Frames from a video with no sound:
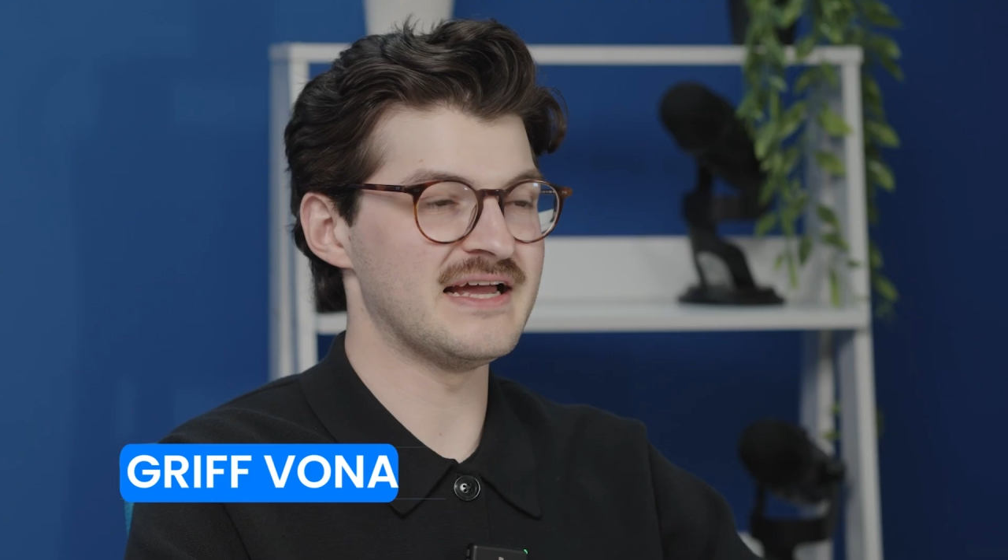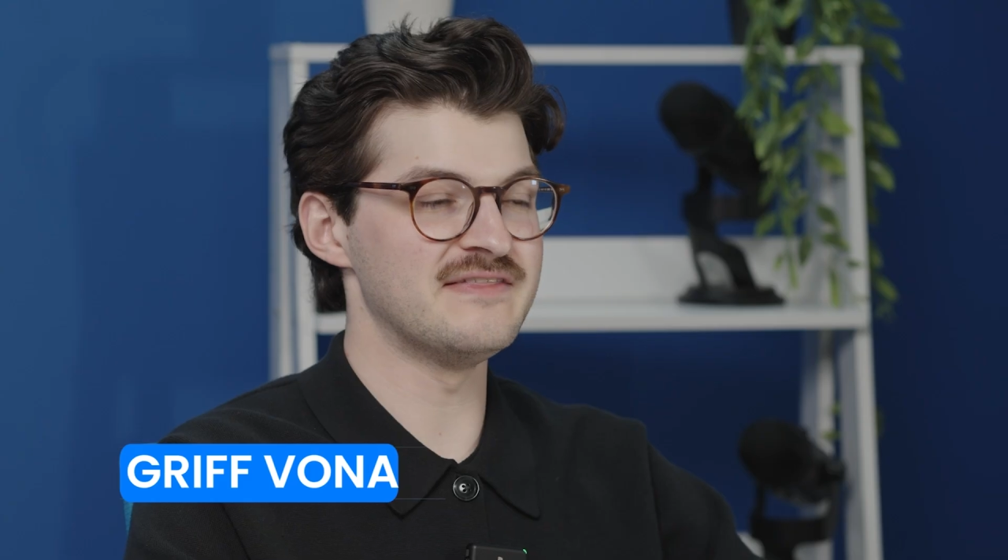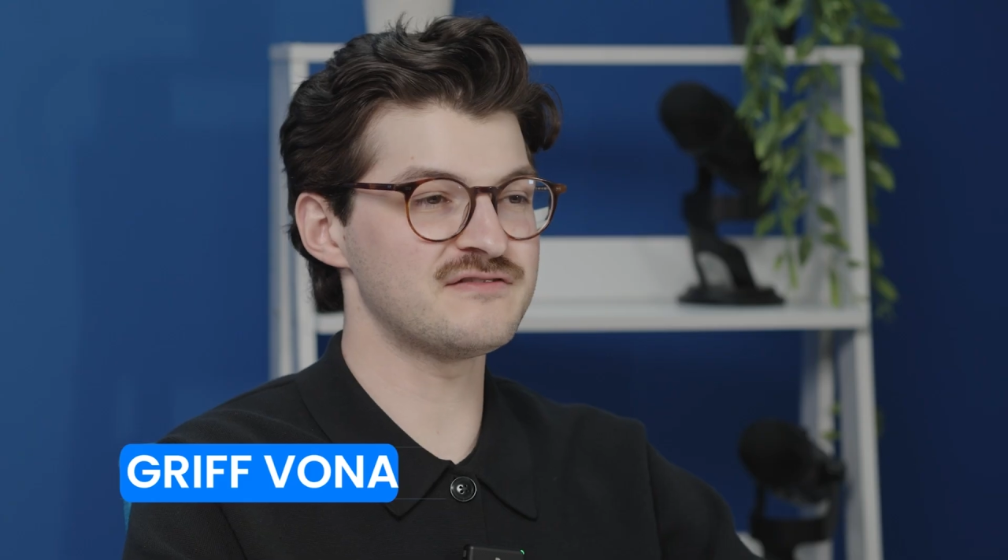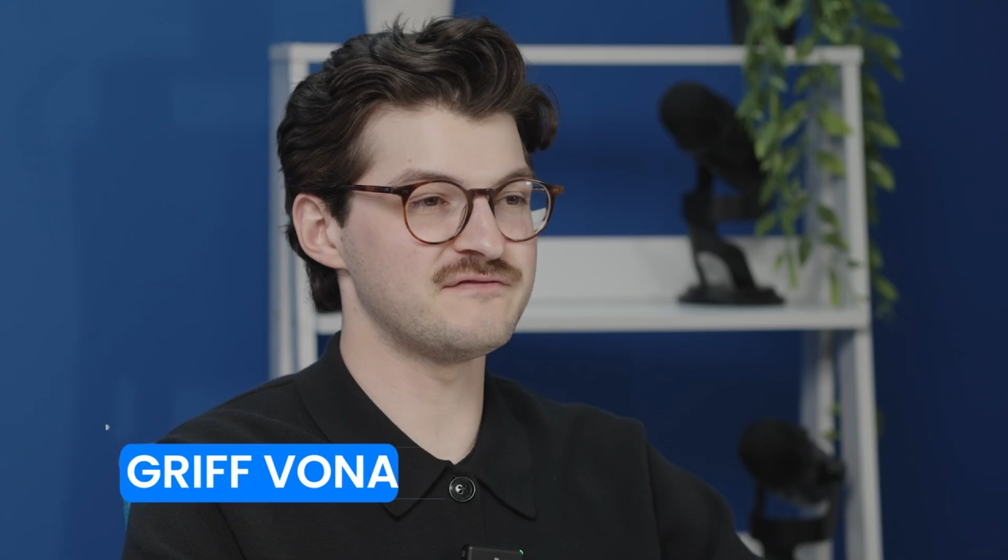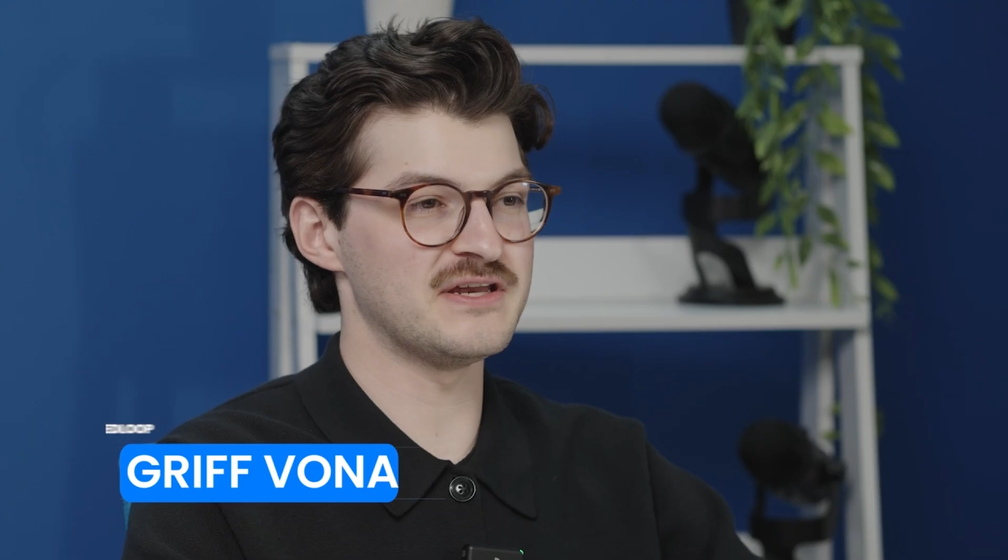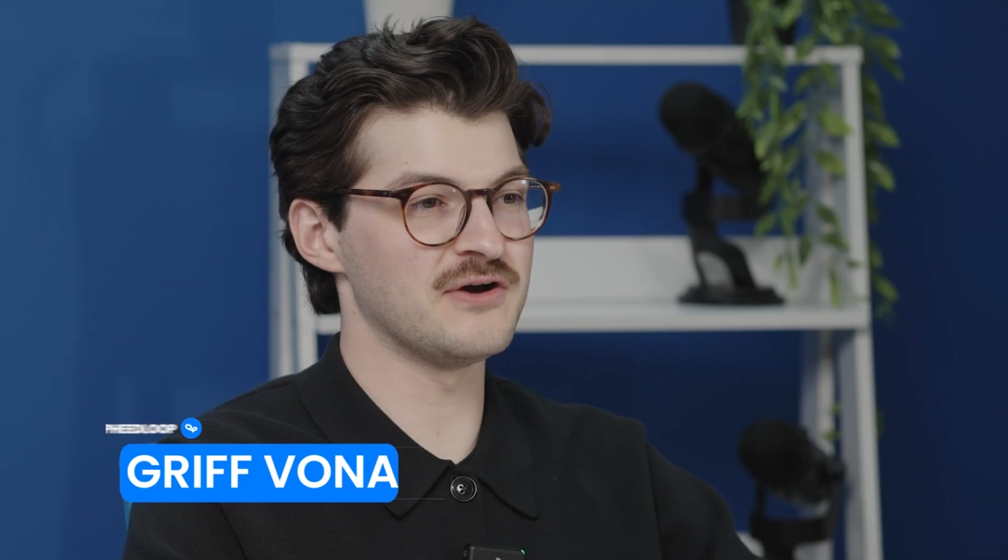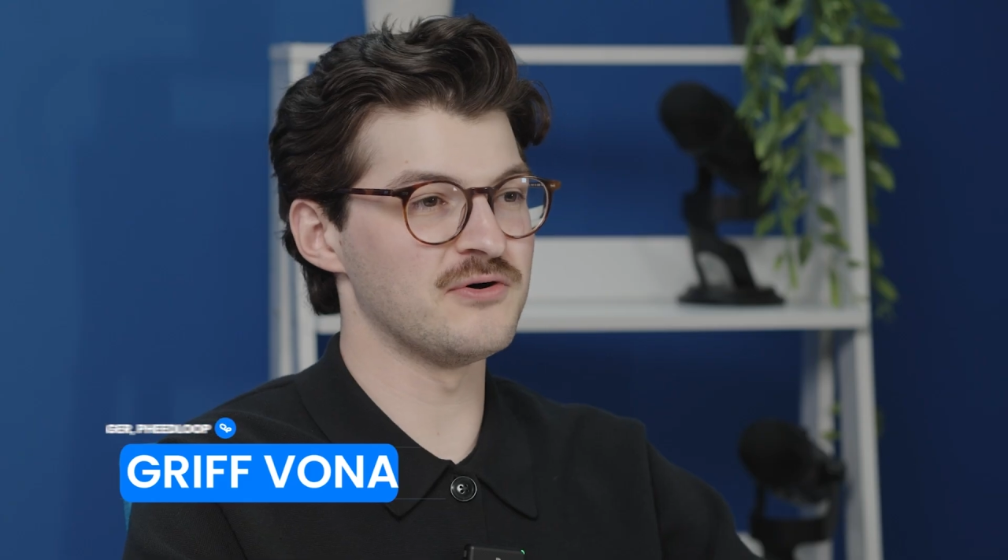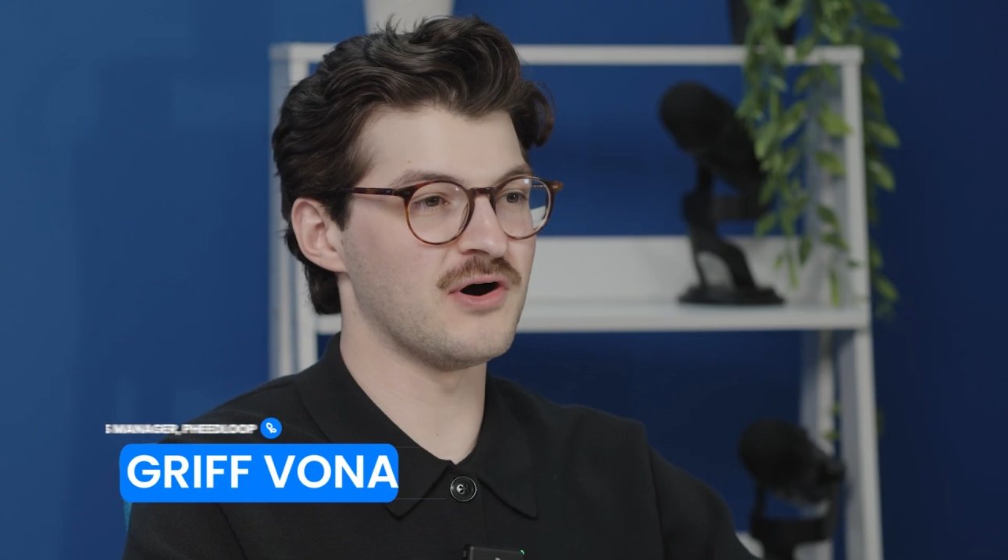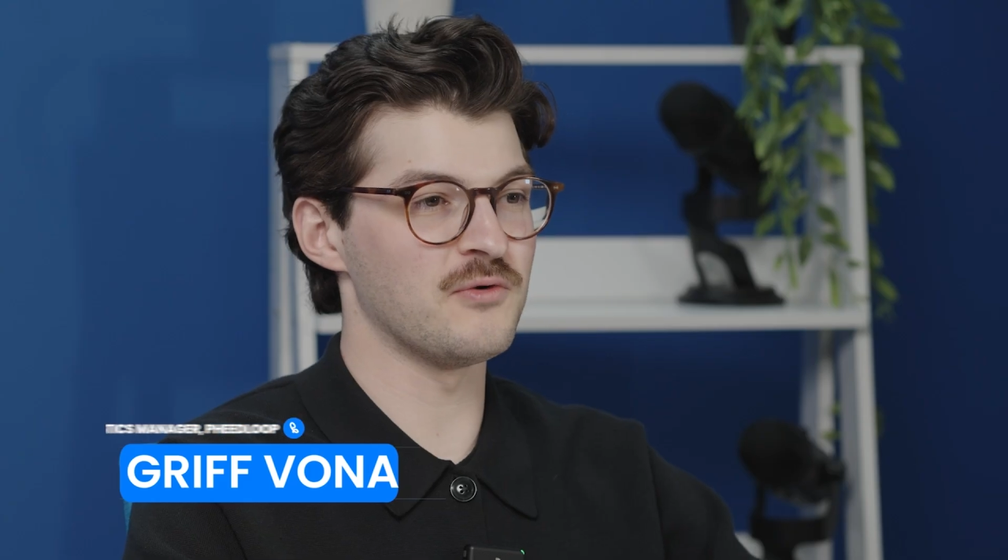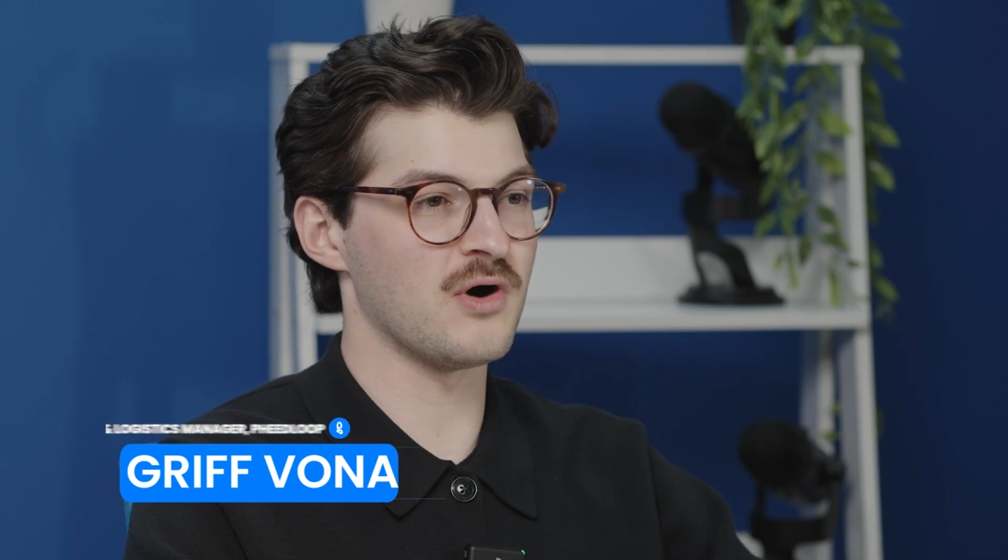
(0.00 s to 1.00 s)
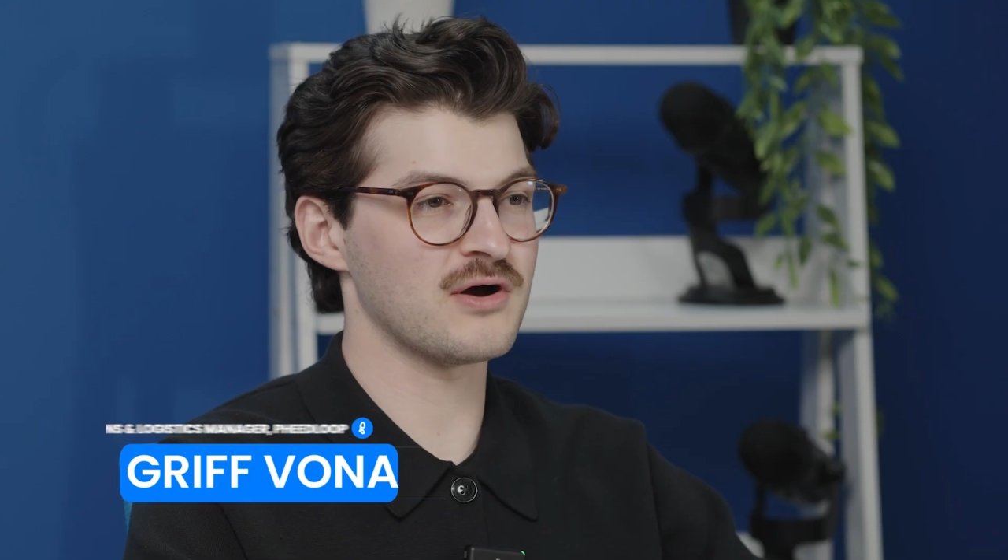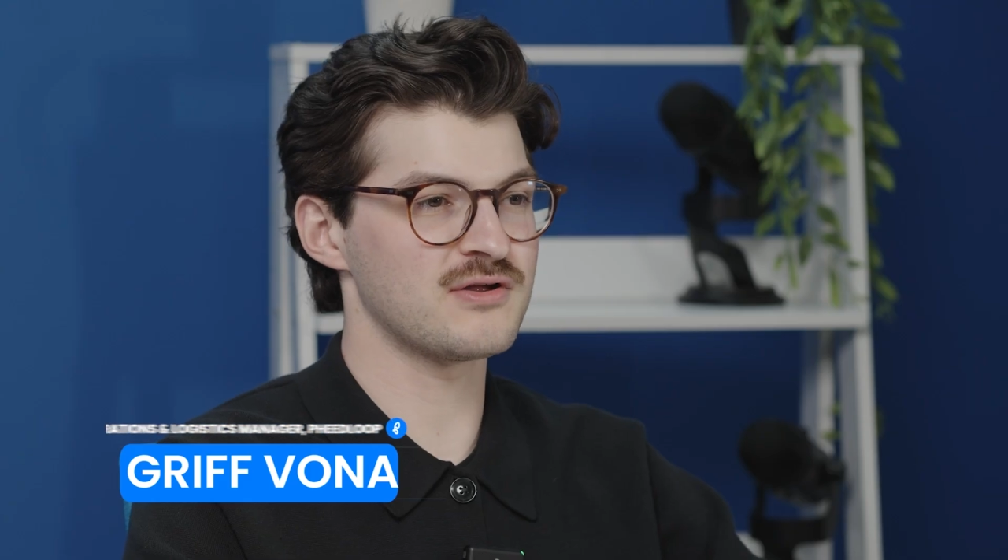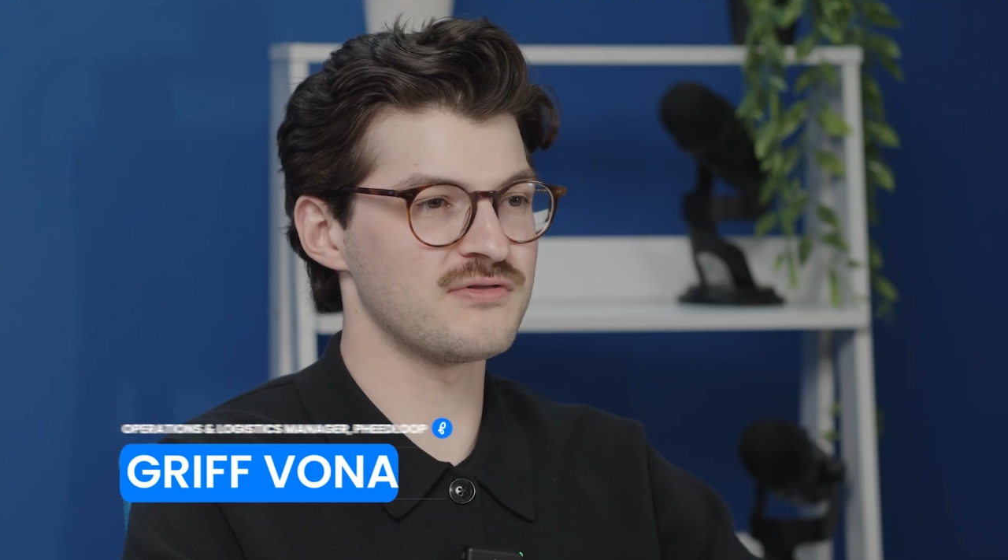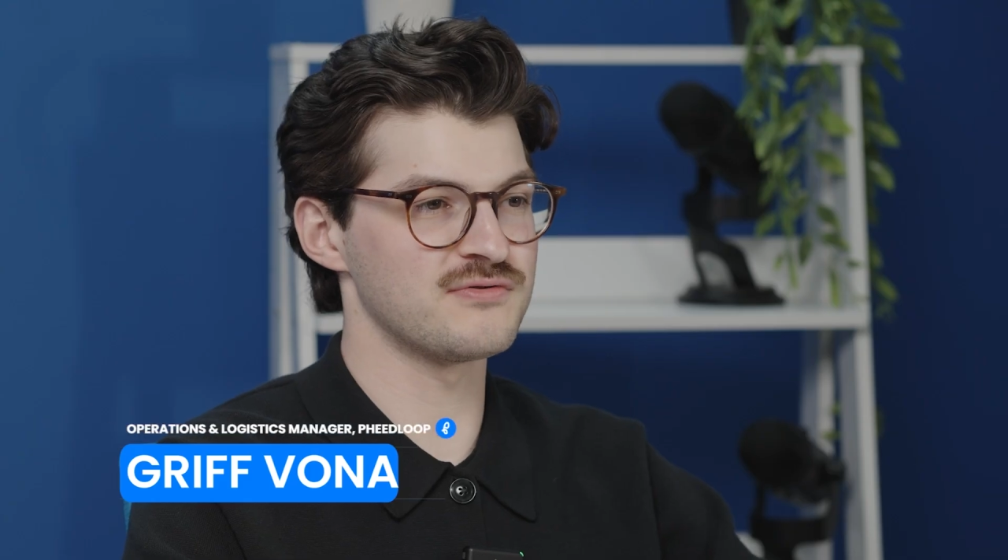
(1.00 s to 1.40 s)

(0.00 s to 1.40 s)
In this video, I'll walk you